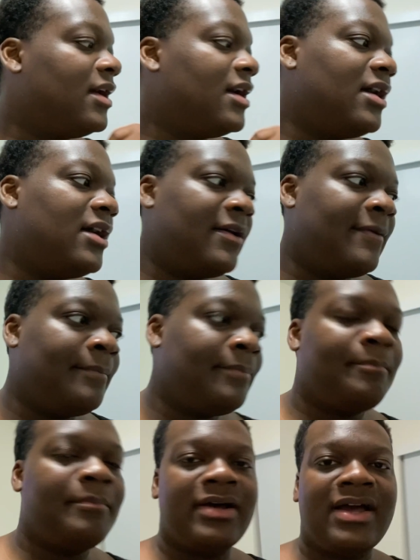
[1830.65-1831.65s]

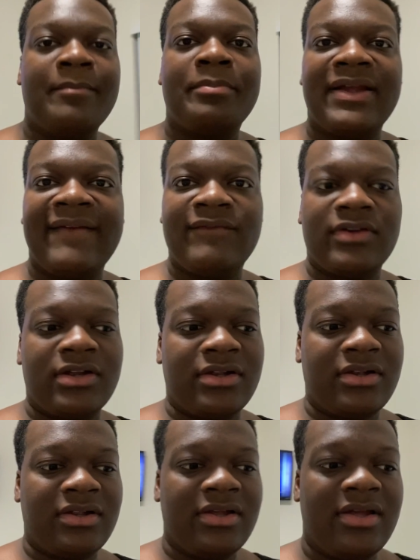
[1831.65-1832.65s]
But I'm praying for
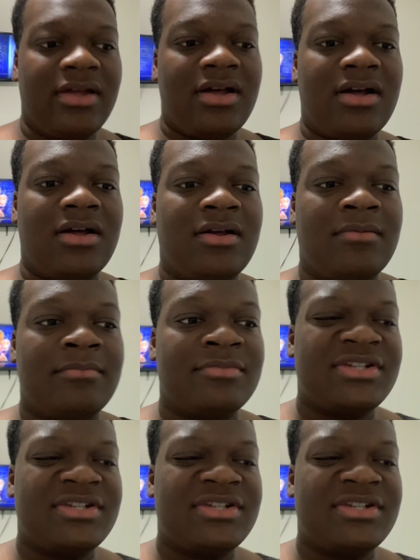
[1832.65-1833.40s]
her.